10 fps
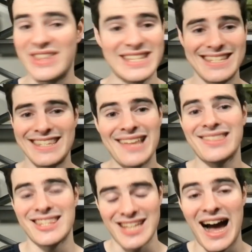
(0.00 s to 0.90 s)
This is not
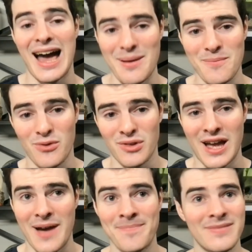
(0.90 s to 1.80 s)
the time for
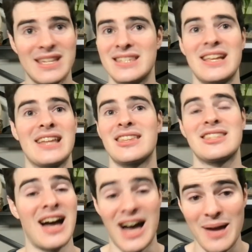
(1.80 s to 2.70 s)
that. This is not the
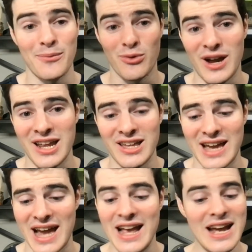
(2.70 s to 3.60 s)
time for any of that.